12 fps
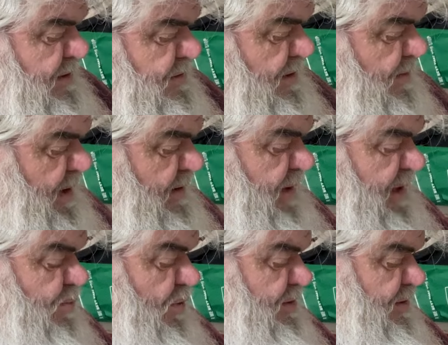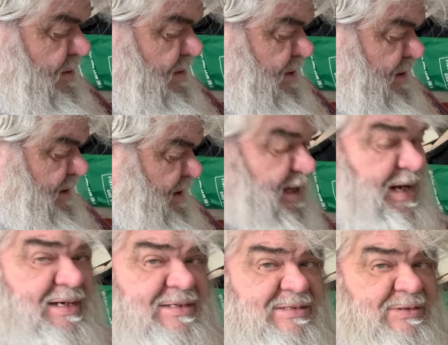Gemini made printers that
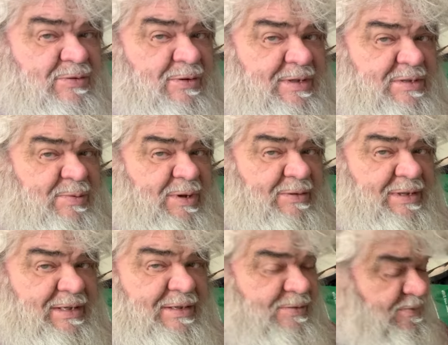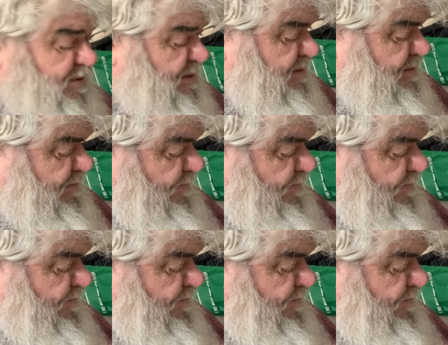had a Centronics parallel interface.